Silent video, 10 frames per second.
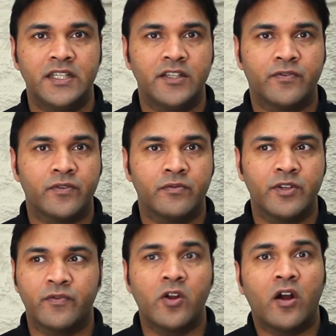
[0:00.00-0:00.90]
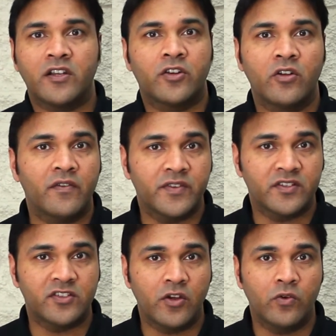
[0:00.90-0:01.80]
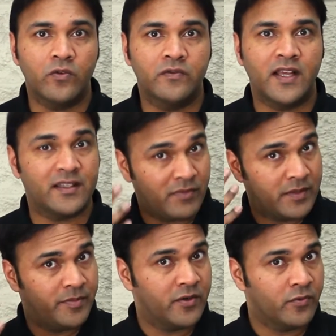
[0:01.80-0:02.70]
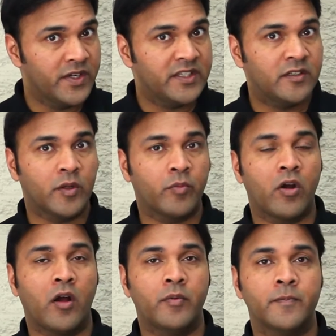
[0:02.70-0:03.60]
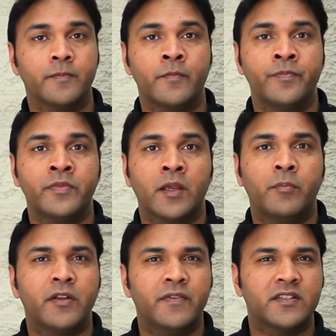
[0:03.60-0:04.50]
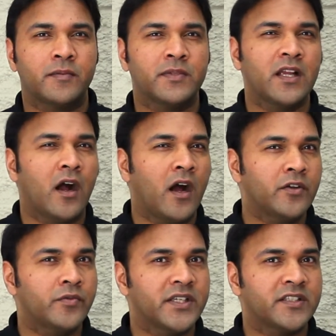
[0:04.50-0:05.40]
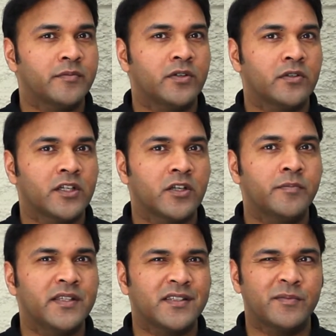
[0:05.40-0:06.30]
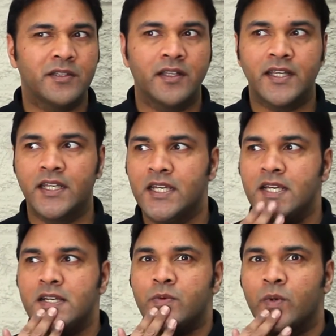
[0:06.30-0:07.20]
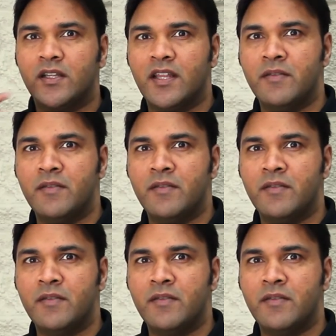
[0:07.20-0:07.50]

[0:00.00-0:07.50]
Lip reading: forgot to turn off the stove, that might be a reasonable problem. But if it's something unreasonable, it could be something like, what did they